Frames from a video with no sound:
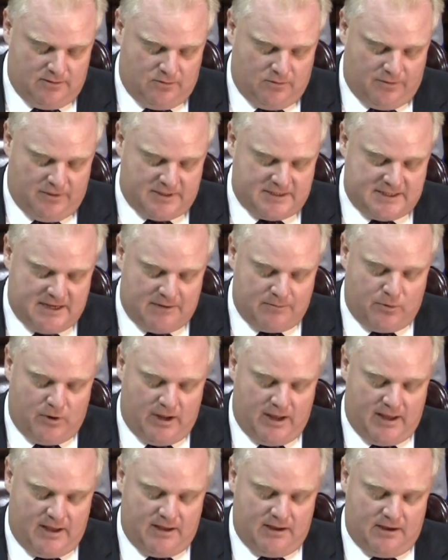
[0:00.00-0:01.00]
With a
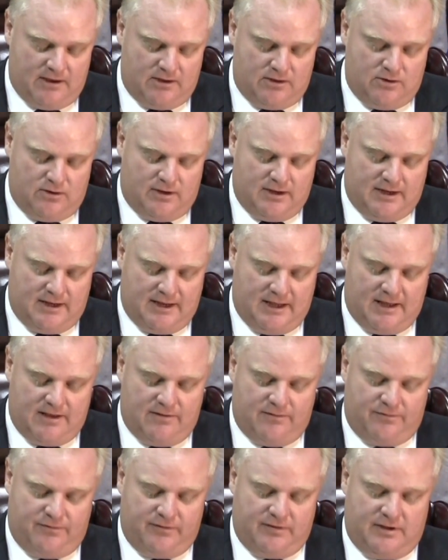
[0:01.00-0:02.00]
subway, you can
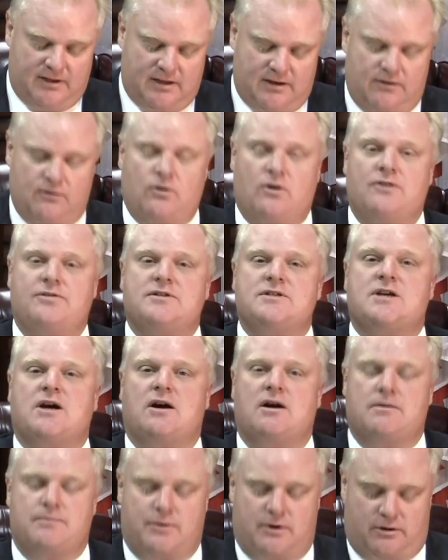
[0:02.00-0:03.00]
live in North
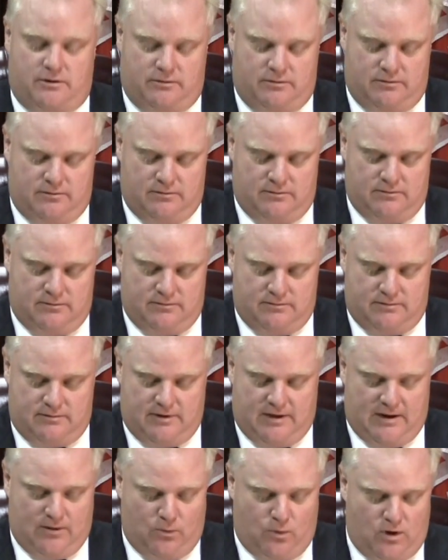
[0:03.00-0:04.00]
Scarborough
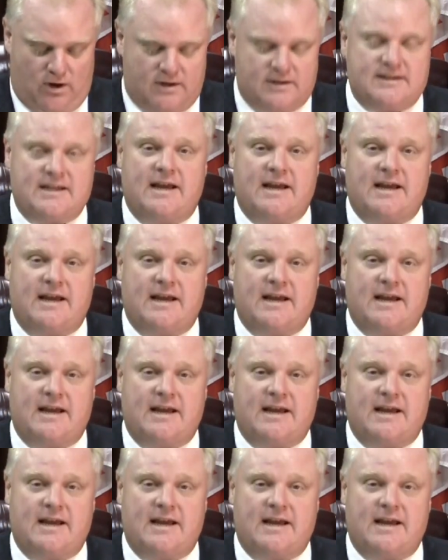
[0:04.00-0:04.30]
and work